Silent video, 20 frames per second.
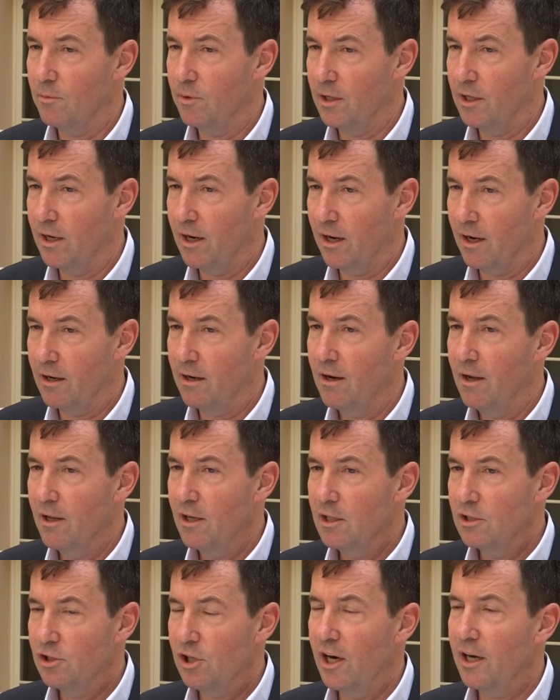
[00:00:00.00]
we are
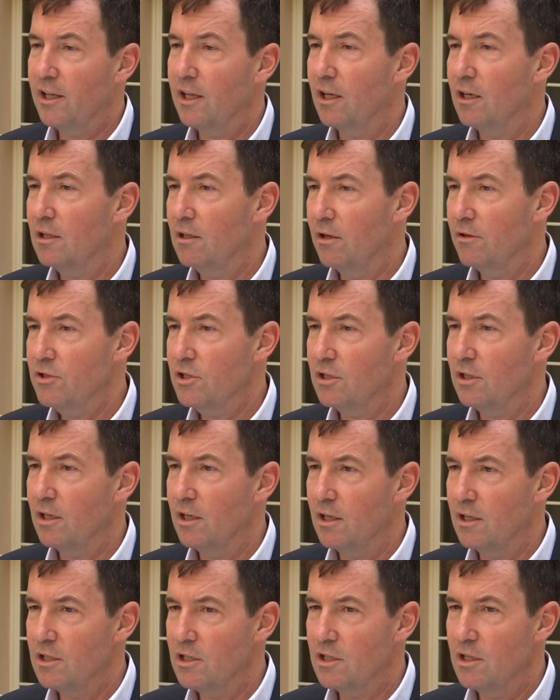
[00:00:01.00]
tracking
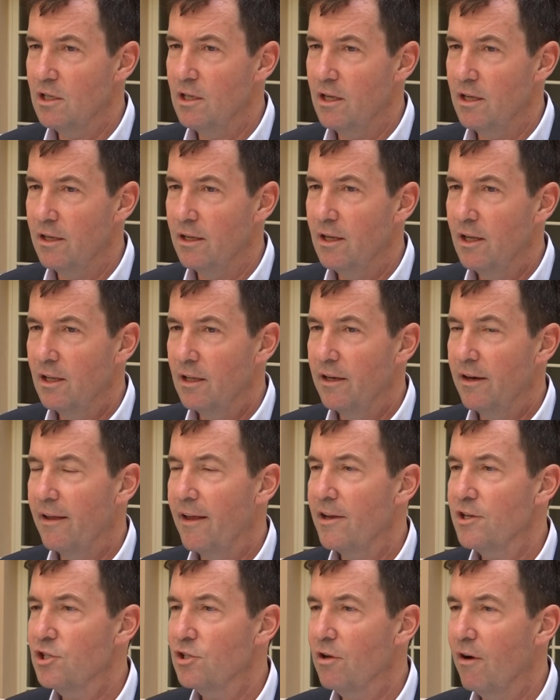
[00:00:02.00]
closely is the
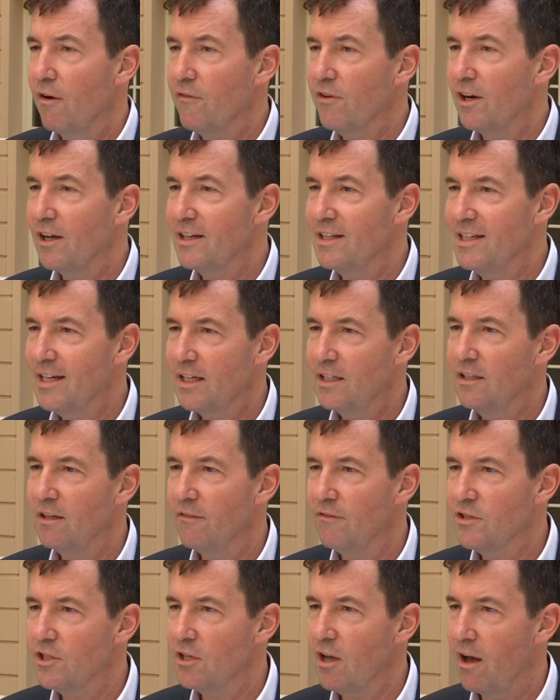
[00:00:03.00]
litigation over
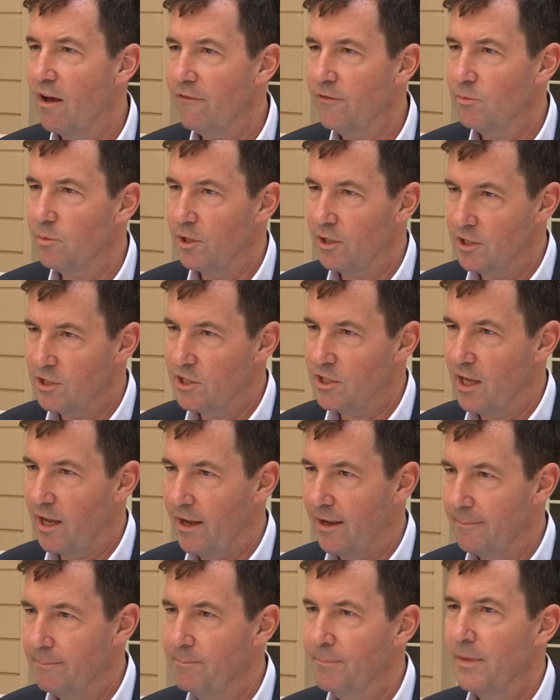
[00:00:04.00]
addictive software
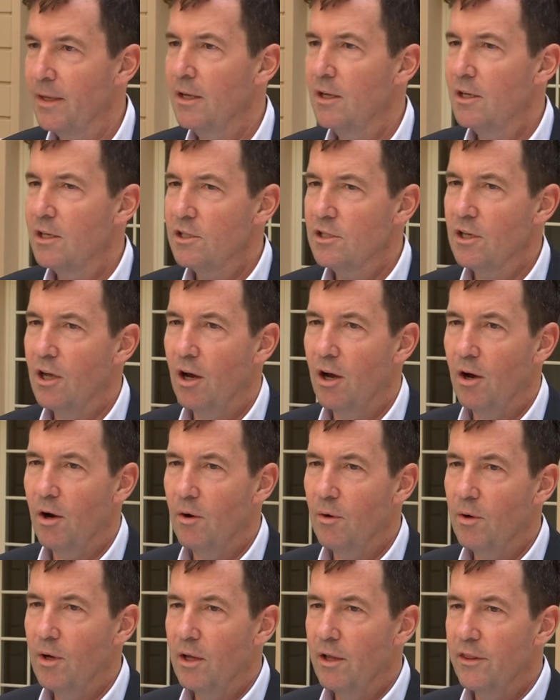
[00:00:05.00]
design.
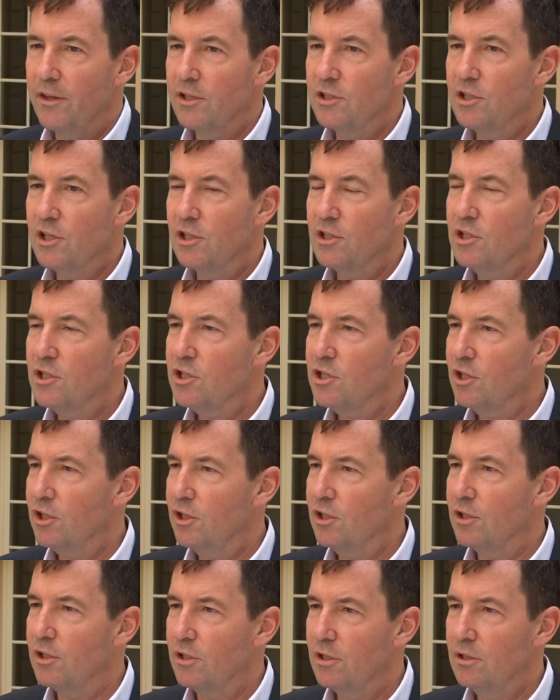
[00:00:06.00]
So there's
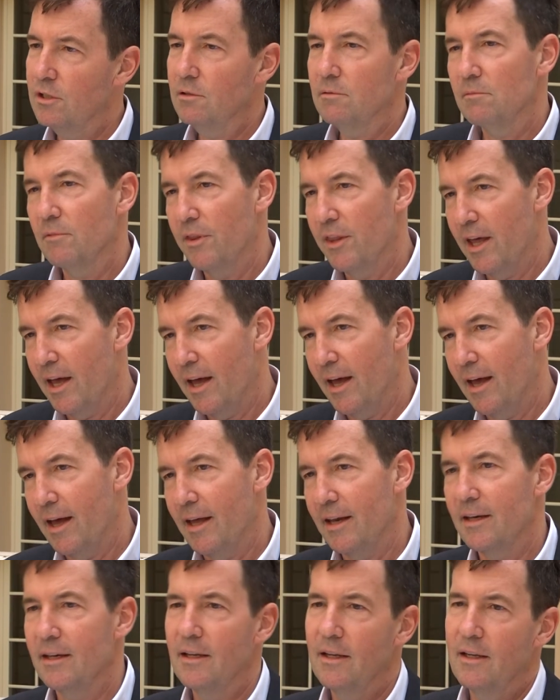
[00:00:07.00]
concern
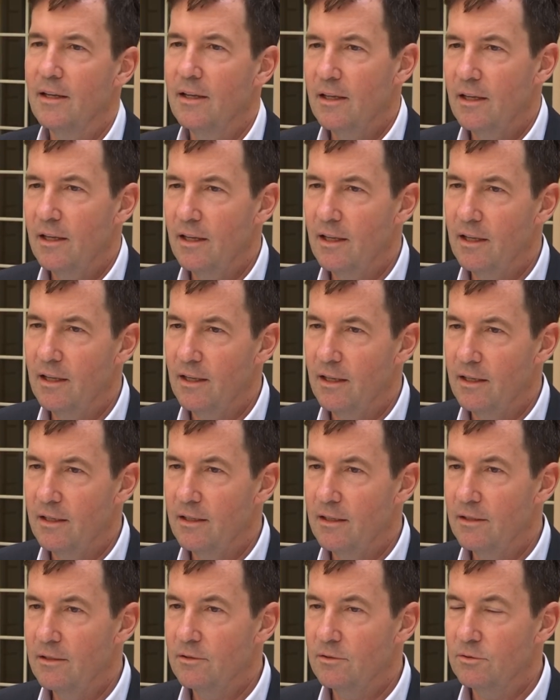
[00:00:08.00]
that
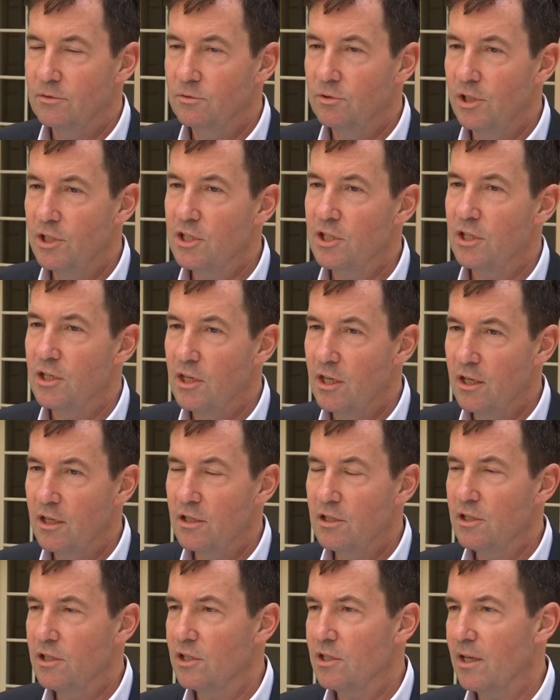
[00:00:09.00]
in recent
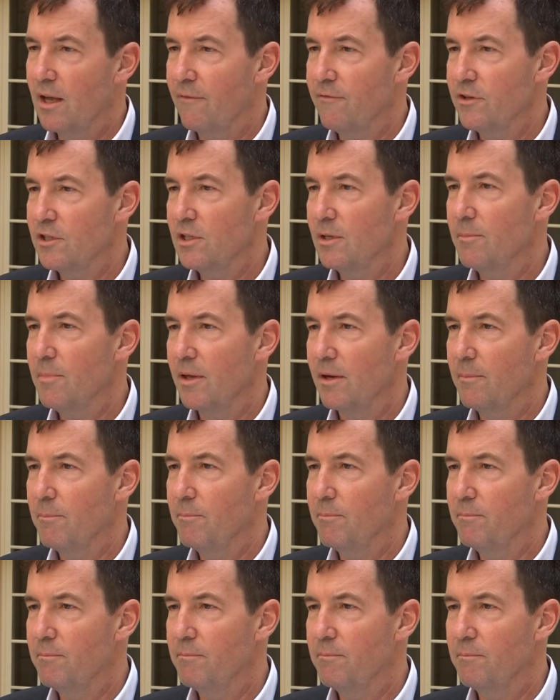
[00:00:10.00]
years, there's obviously been a
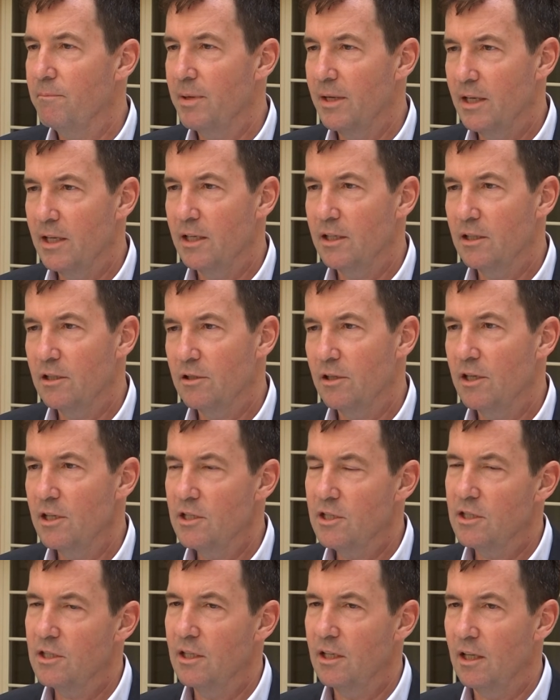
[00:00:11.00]
big
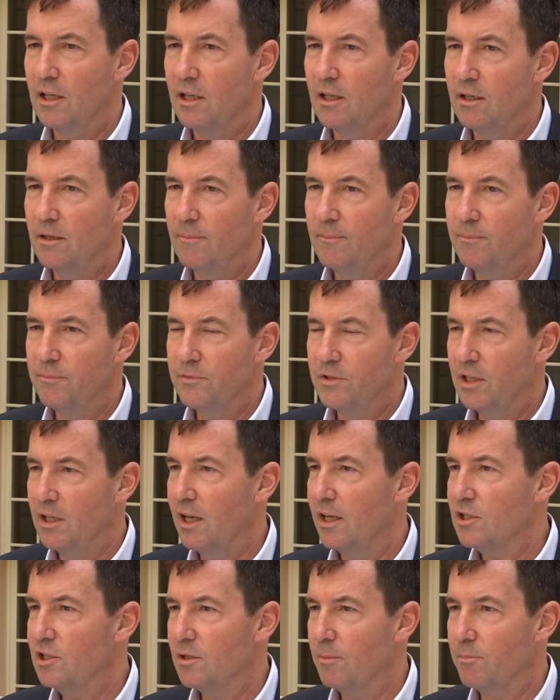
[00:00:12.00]
increase in
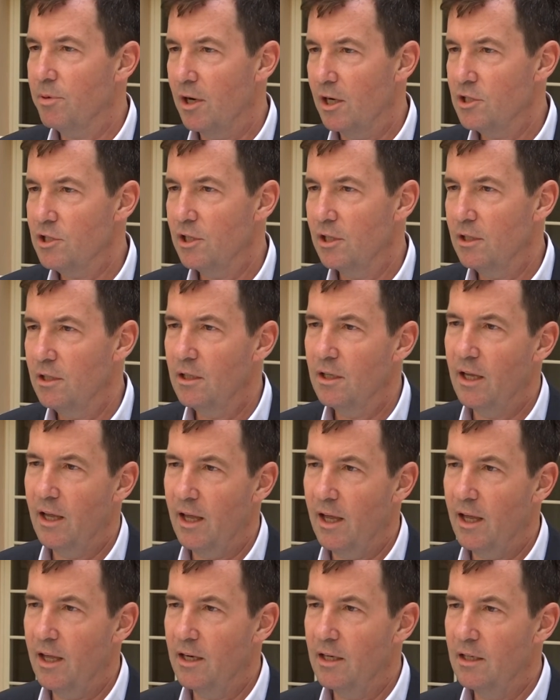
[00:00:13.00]
teenage depression
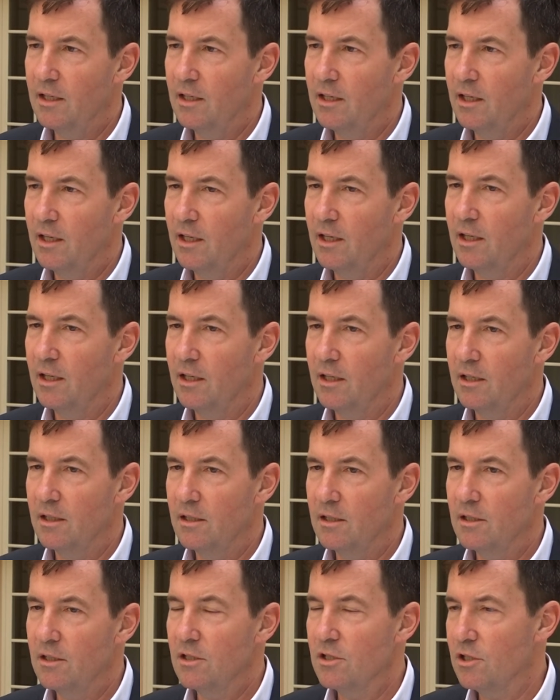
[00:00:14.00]
and
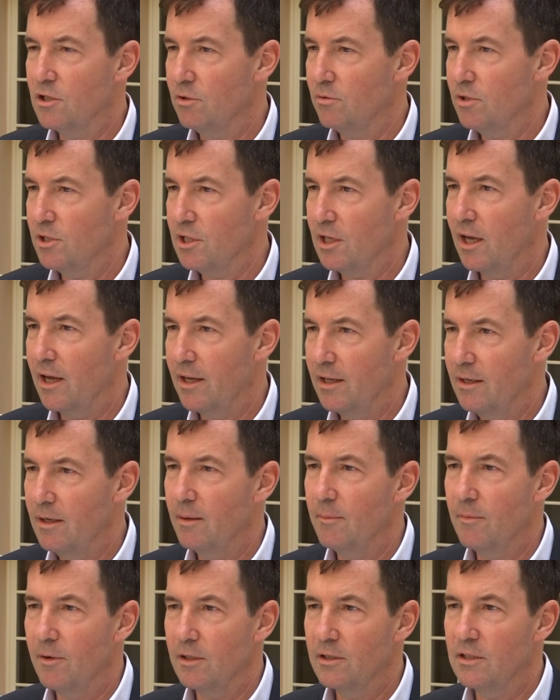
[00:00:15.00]
in suicide
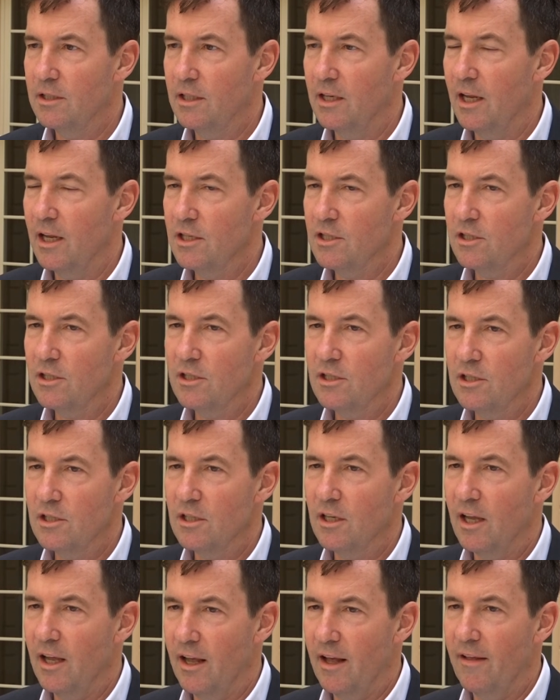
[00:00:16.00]
among teenagers,
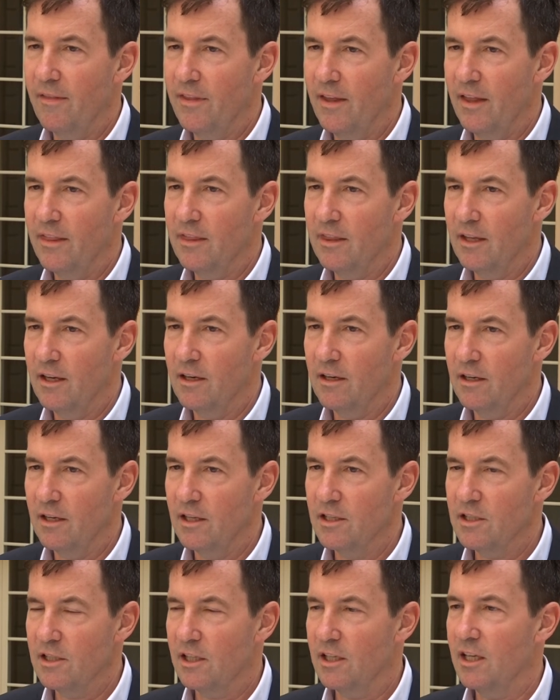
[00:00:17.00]
and that there
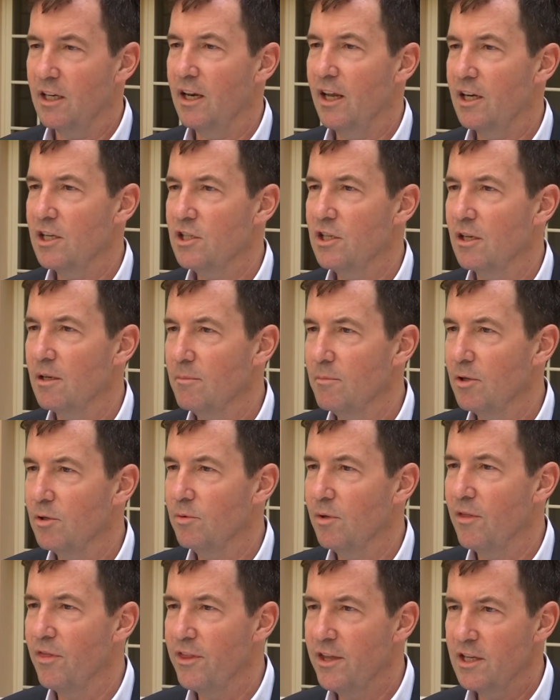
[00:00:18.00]
is a connection
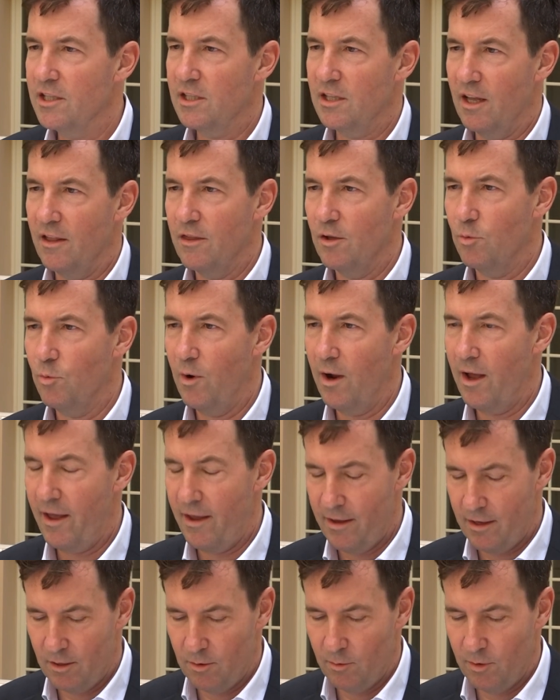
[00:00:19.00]
between this and the
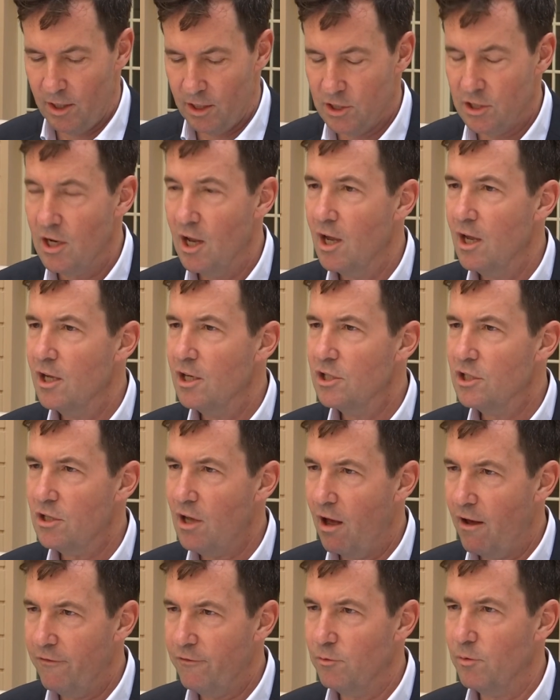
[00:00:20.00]
way in which
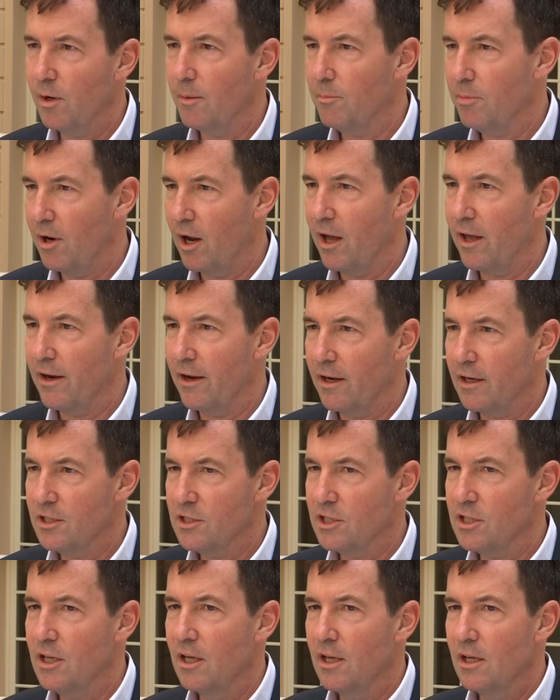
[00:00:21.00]
software
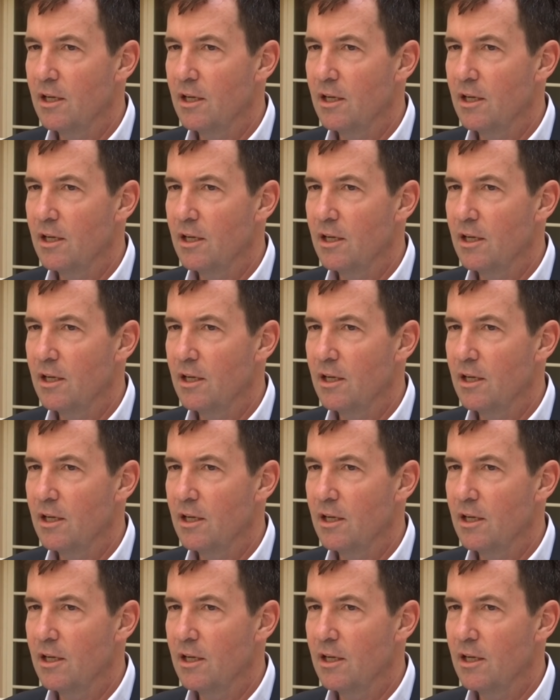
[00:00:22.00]
products,